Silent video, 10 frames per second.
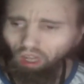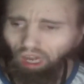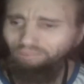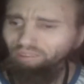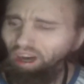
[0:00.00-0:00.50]

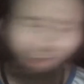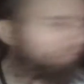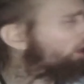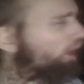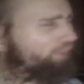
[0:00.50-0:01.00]
I'm tired of
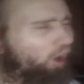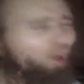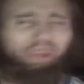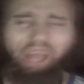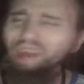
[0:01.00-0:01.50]
y'all
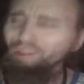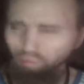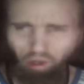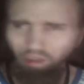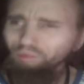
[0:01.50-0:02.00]
punk ass
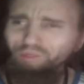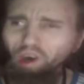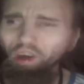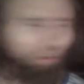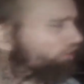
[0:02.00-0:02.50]

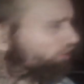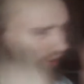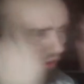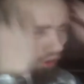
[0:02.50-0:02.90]
motherfuckers